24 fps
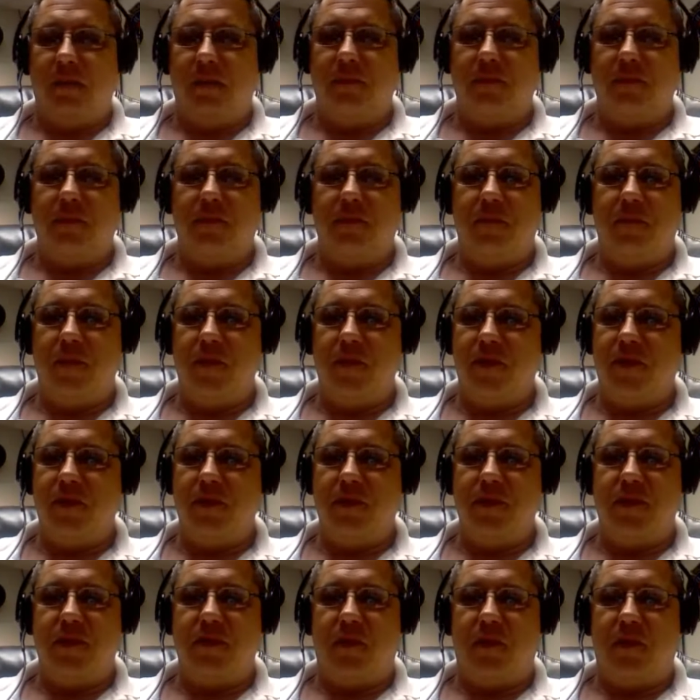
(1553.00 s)
Just doing
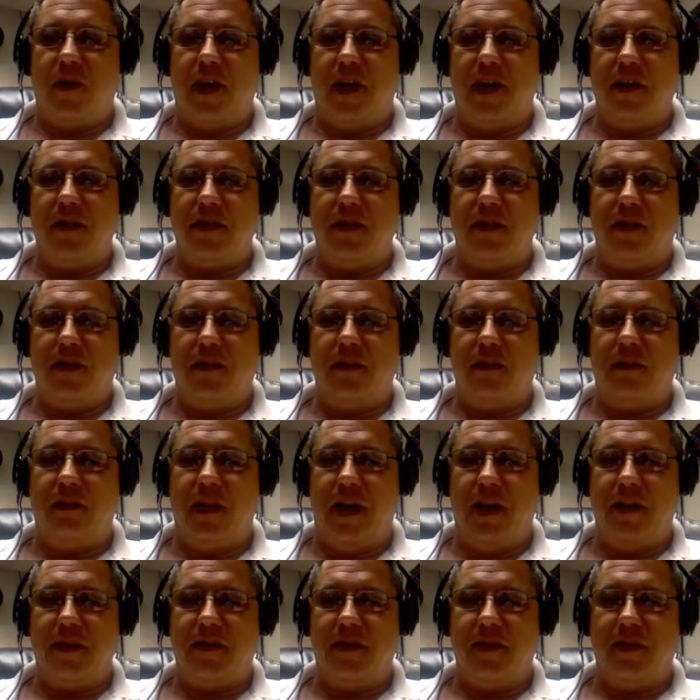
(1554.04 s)
some more hands-on
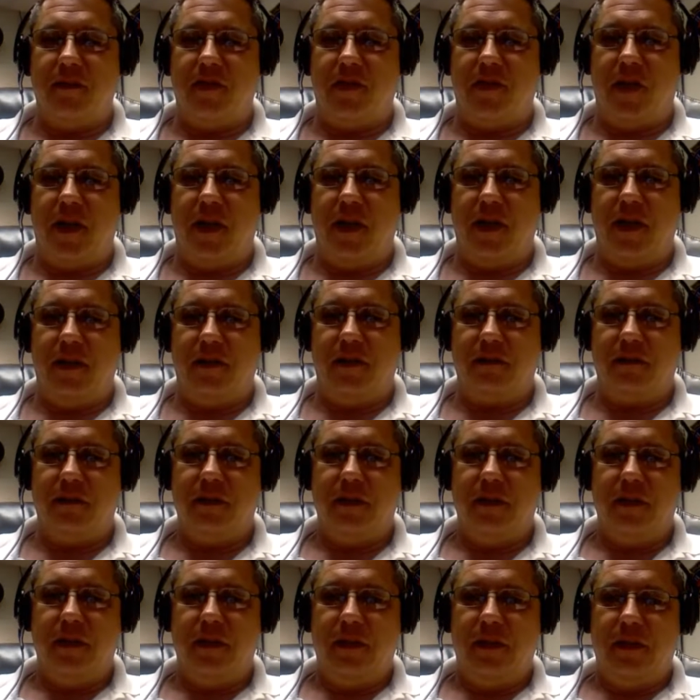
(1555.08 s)
hazsim training
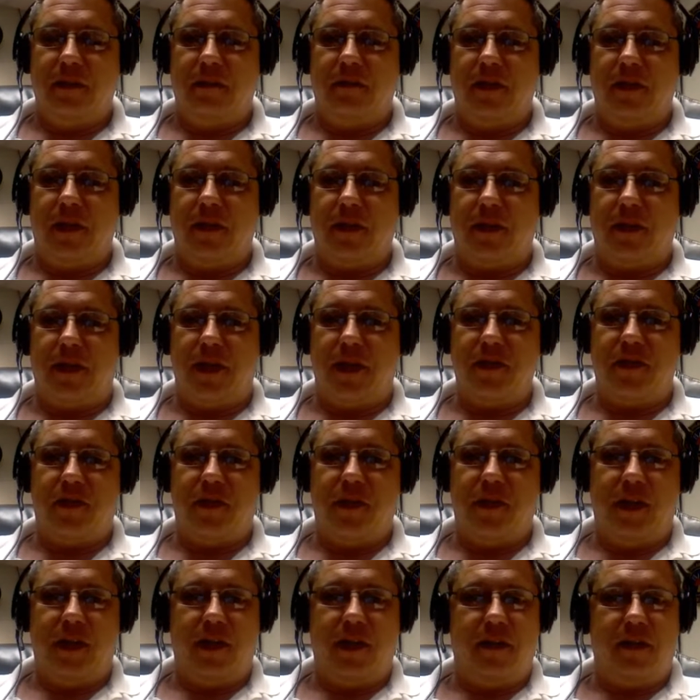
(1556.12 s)
around the country
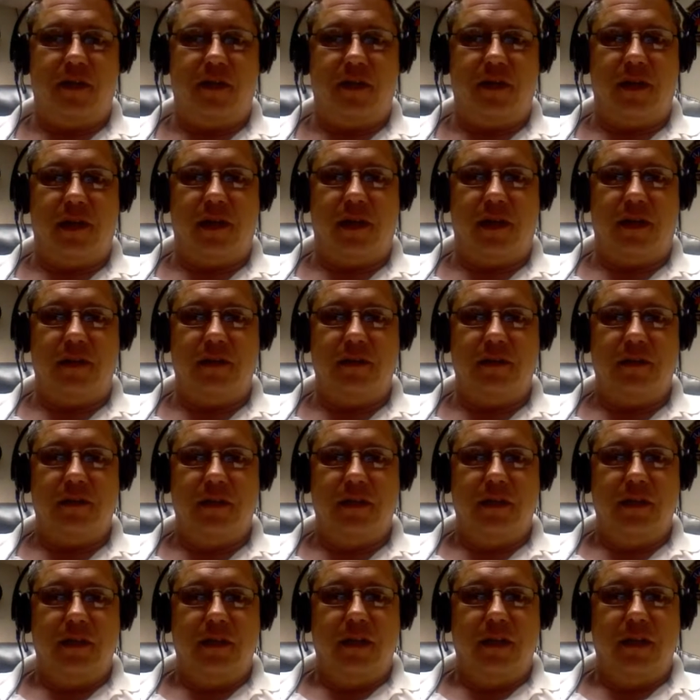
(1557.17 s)
here. Going
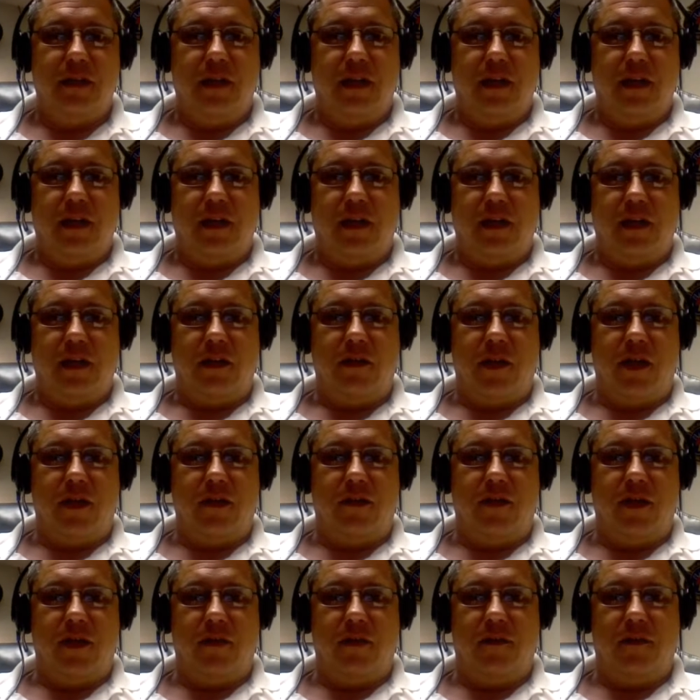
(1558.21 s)
to go out and
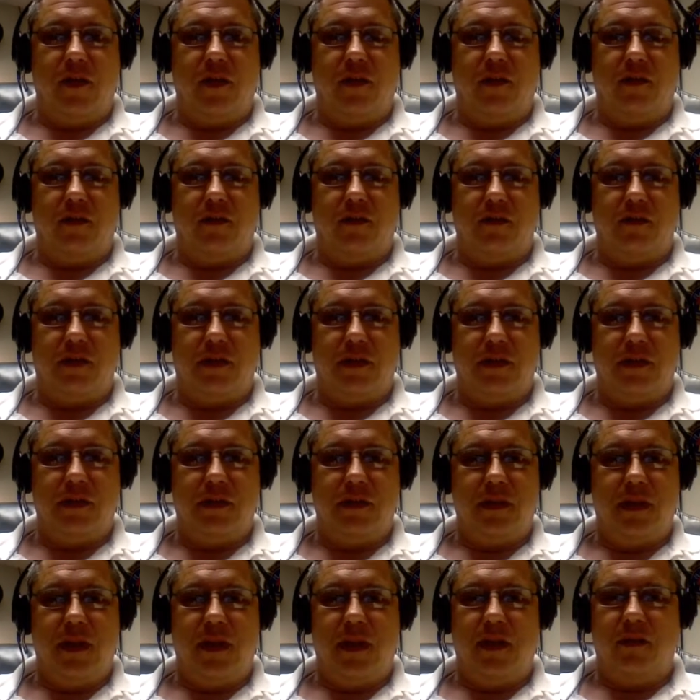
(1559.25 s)
see Phil
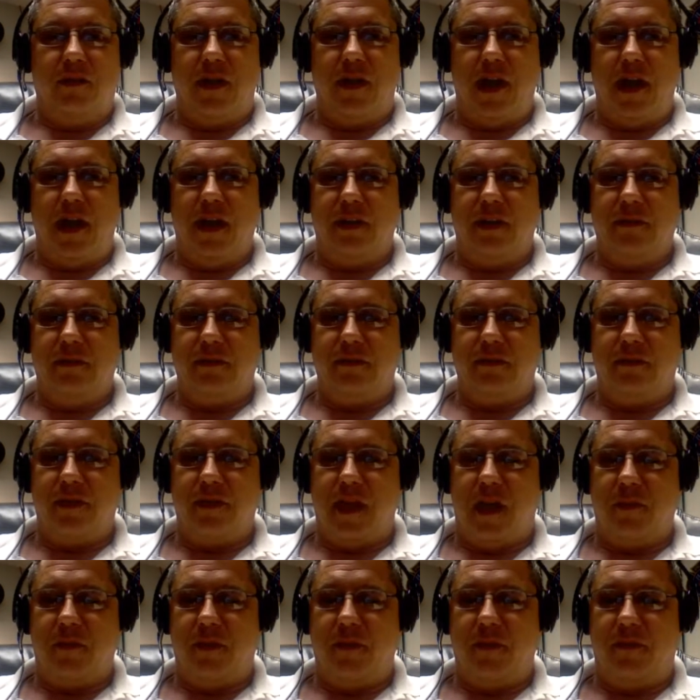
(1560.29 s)
in LA and stop
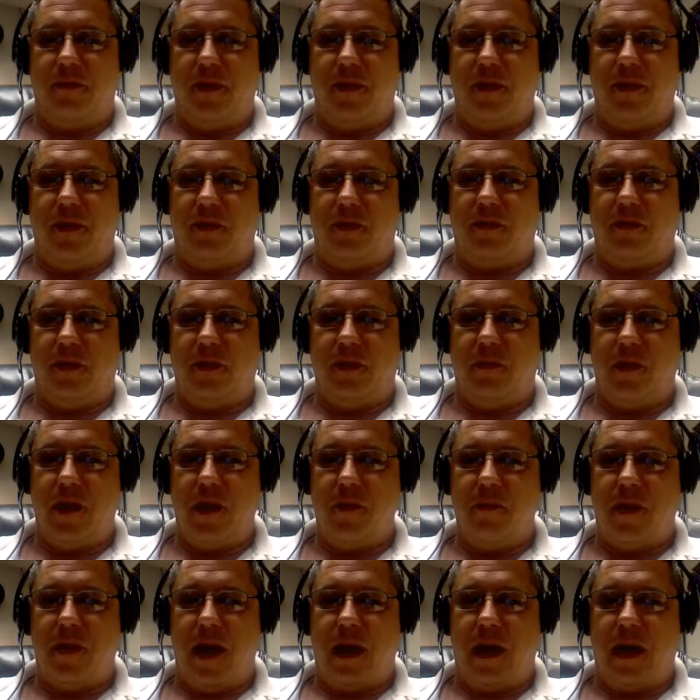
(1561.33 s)
in Phoenix on the way
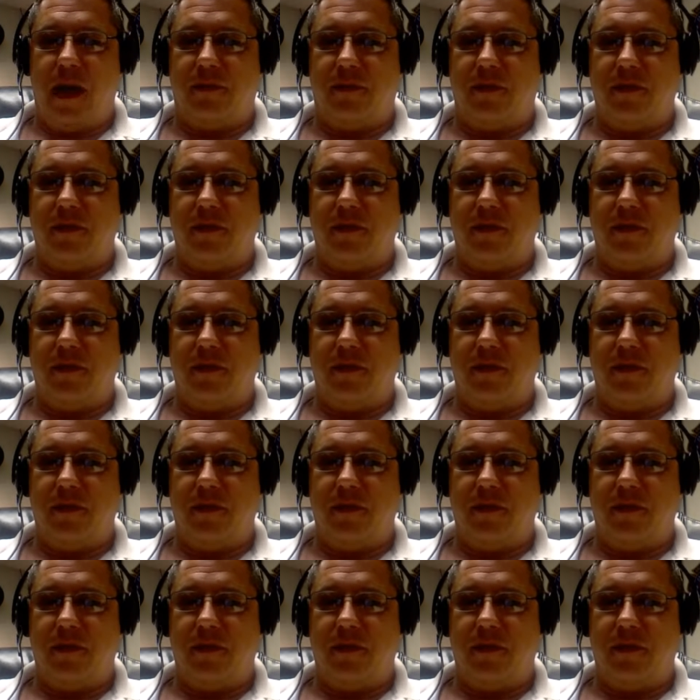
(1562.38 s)
back for some